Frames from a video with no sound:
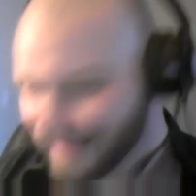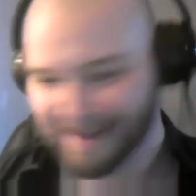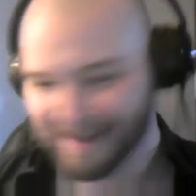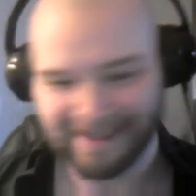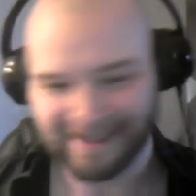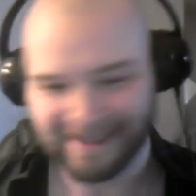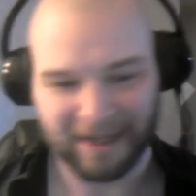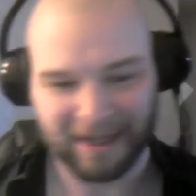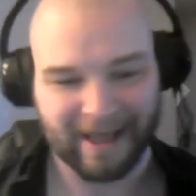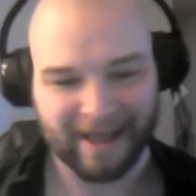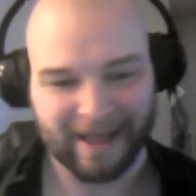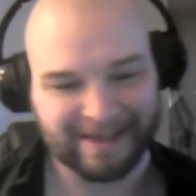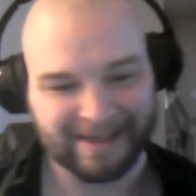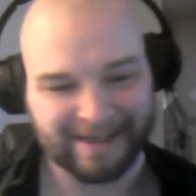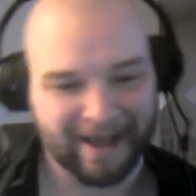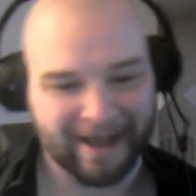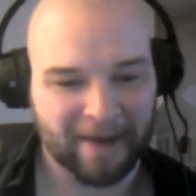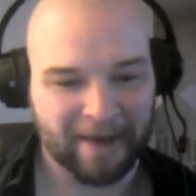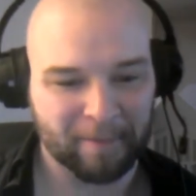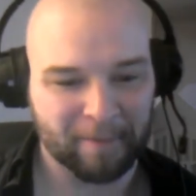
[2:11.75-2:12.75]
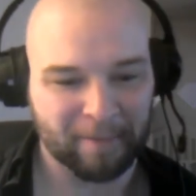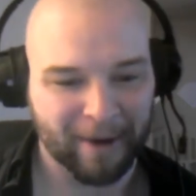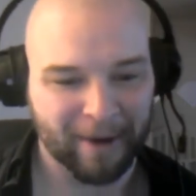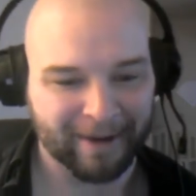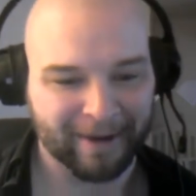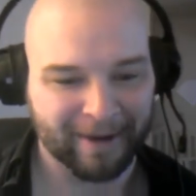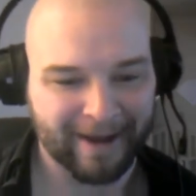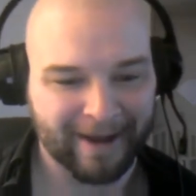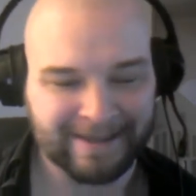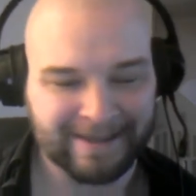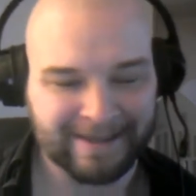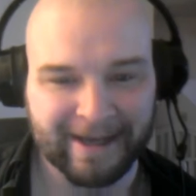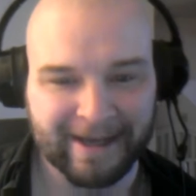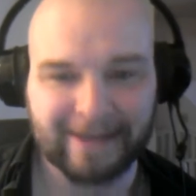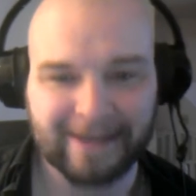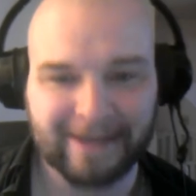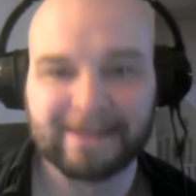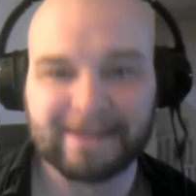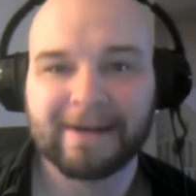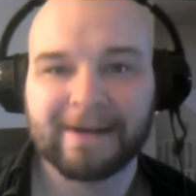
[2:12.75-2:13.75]
It's a classic Adam podcast, I
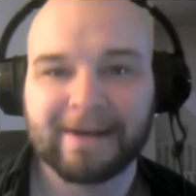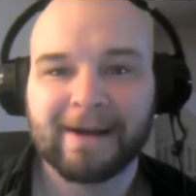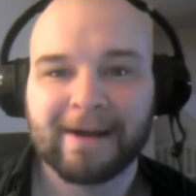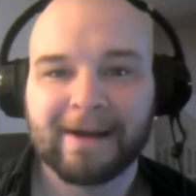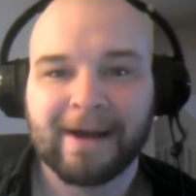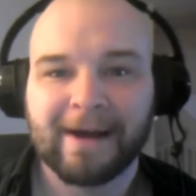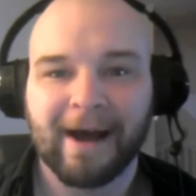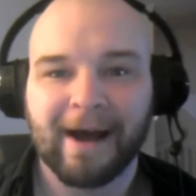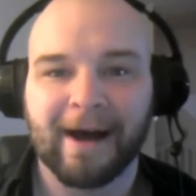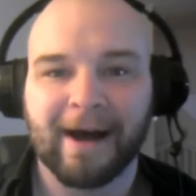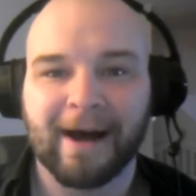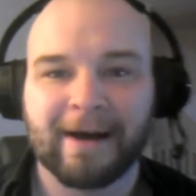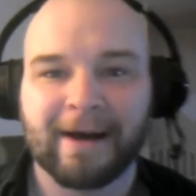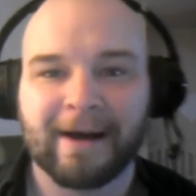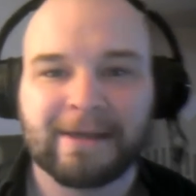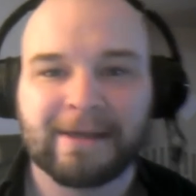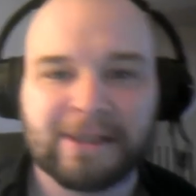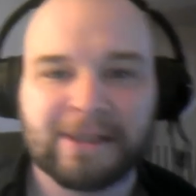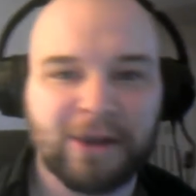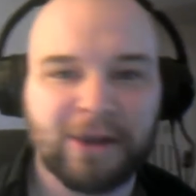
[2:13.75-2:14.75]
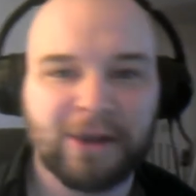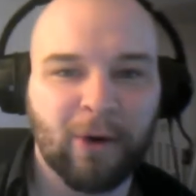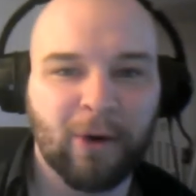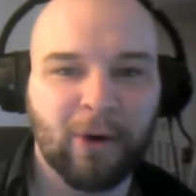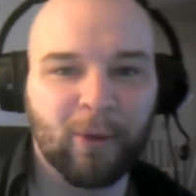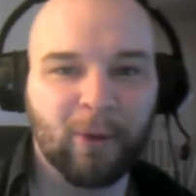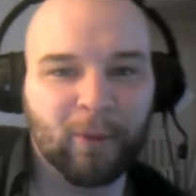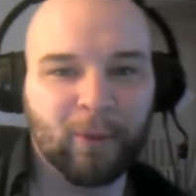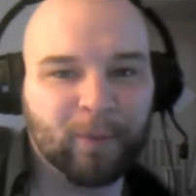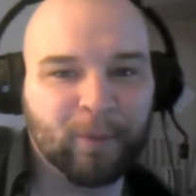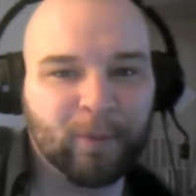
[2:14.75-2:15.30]
guess. So